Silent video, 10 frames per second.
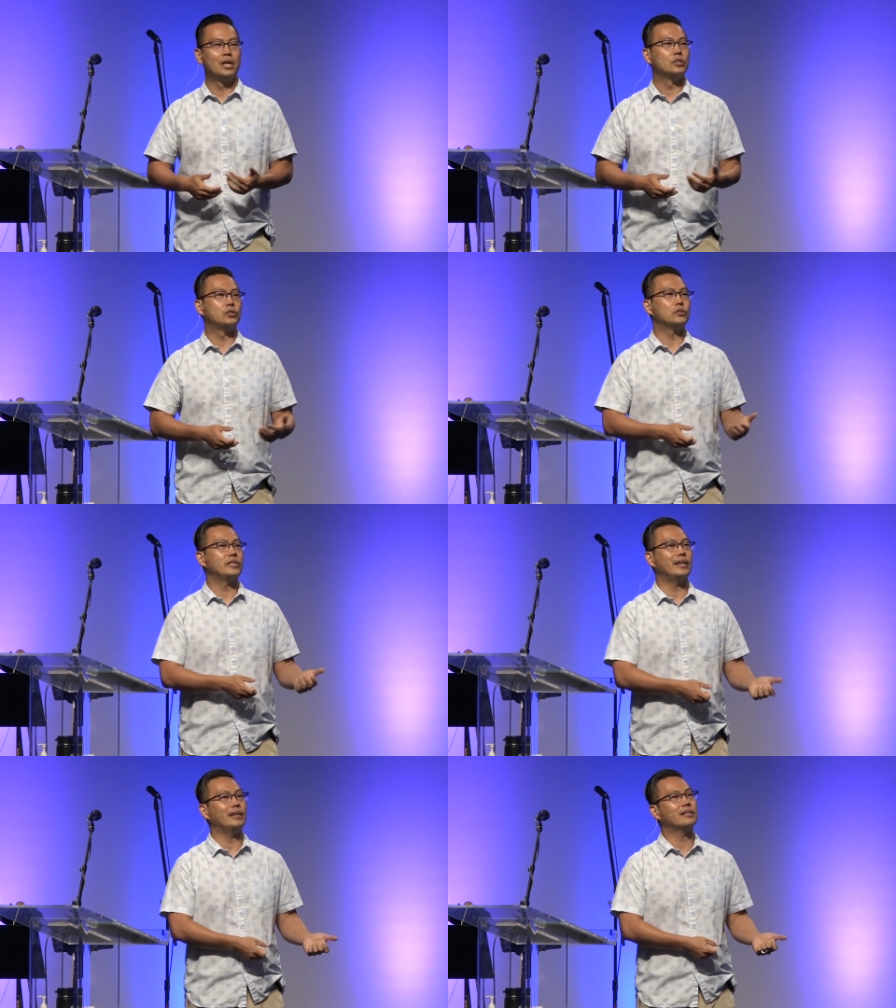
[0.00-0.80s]
to
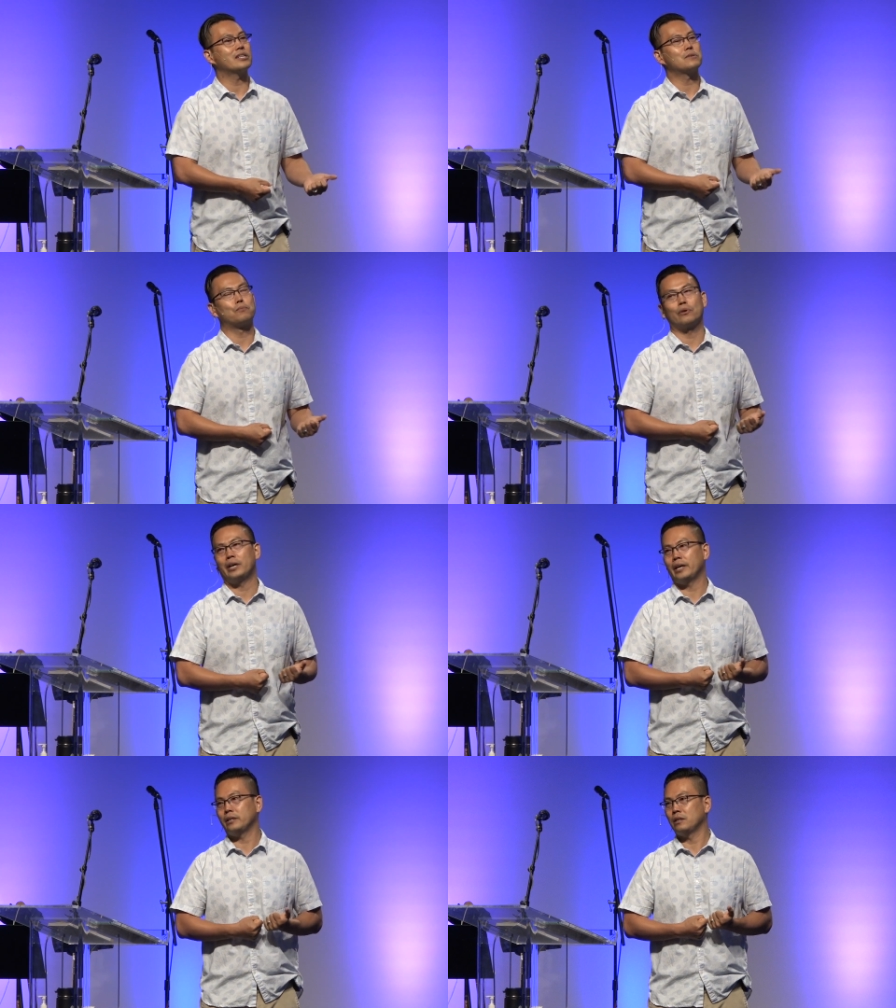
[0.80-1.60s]
take his
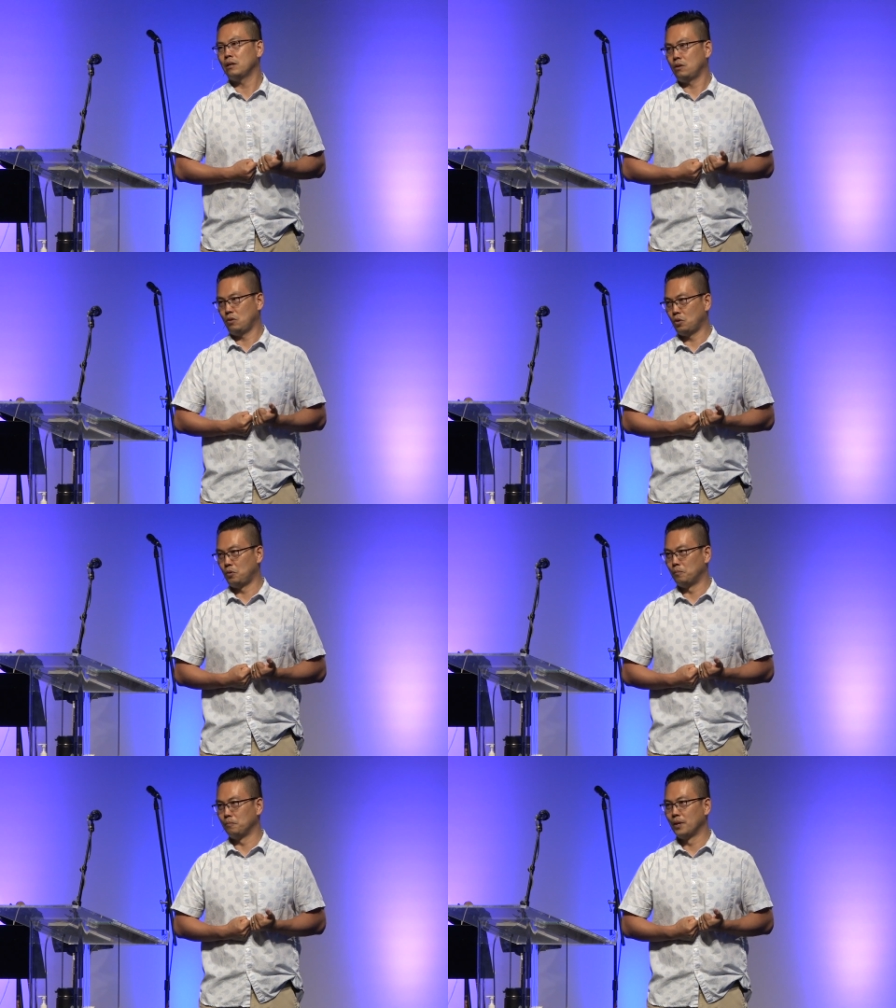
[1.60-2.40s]
bride home,